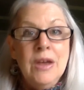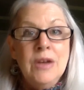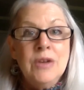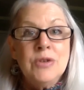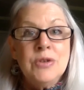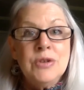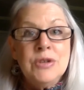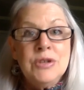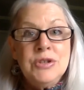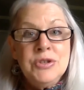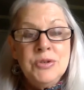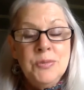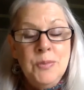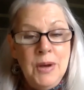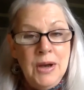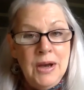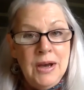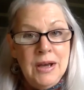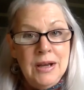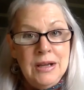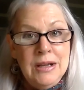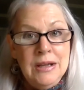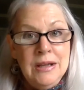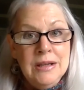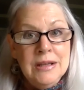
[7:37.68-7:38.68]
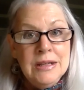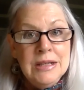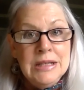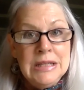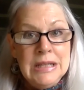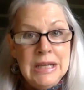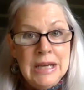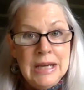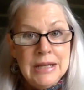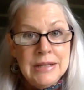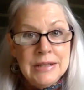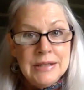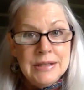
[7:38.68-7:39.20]
treat your body,
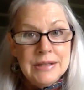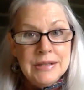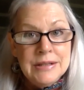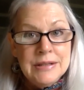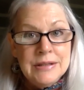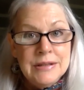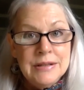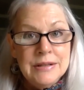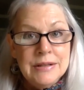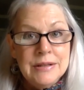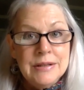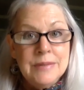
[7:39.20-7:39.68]
yes,